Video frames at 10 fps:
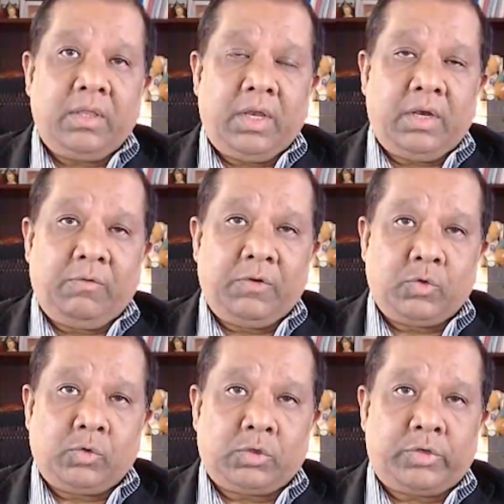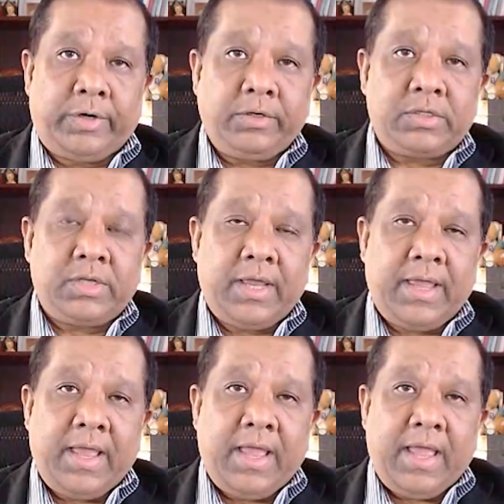the individual trunks,
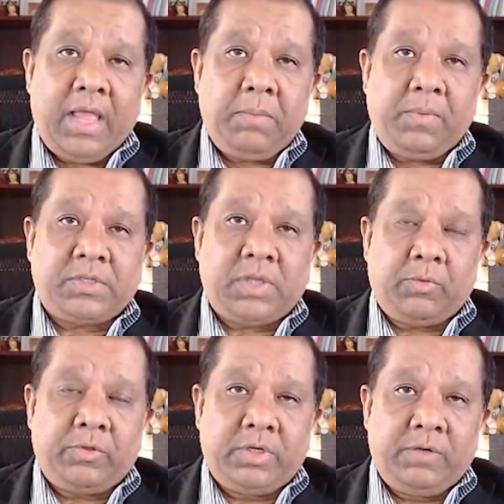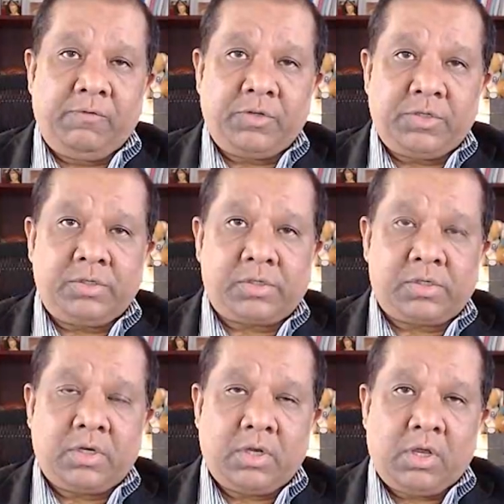and maybe some of the
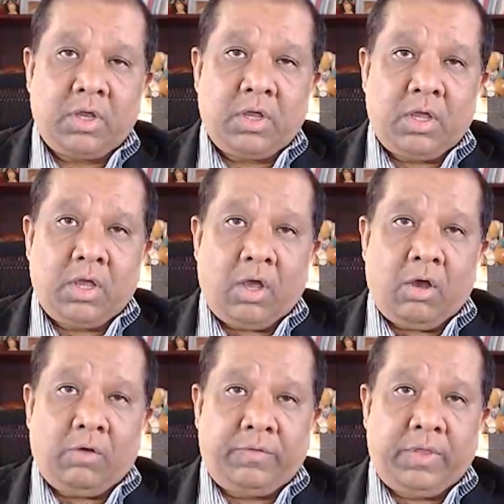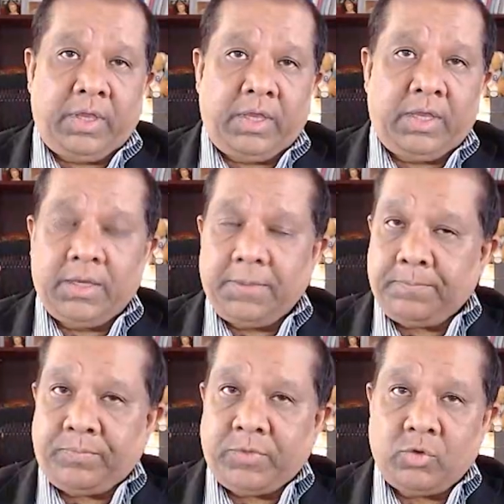divisions of the
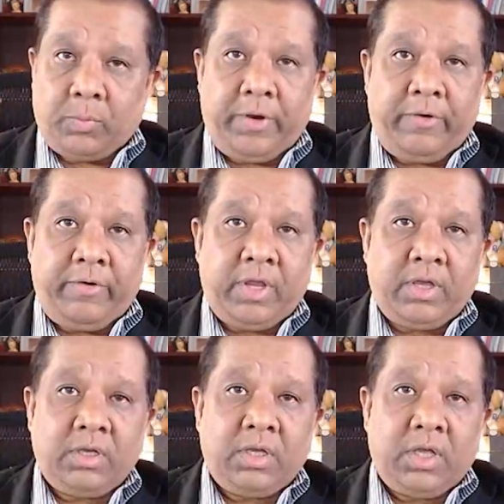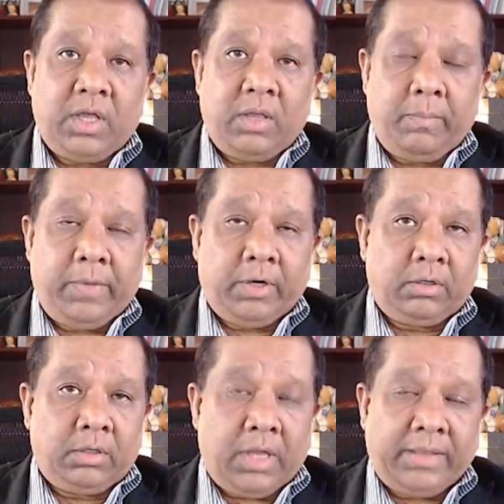superior,
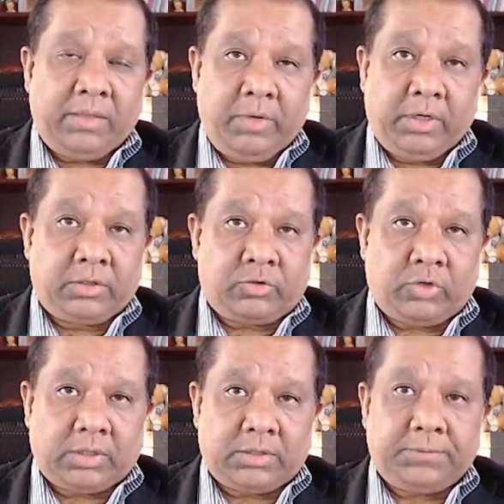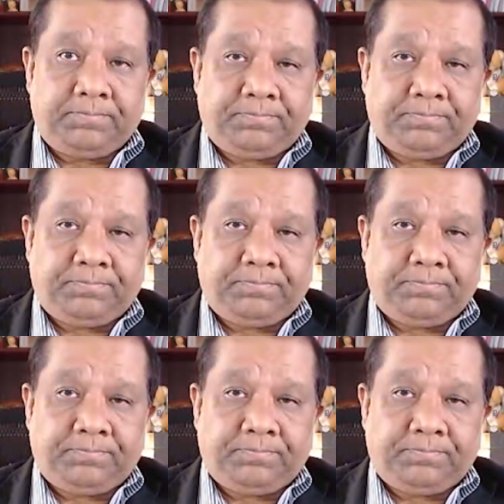middle, and the middle trunk.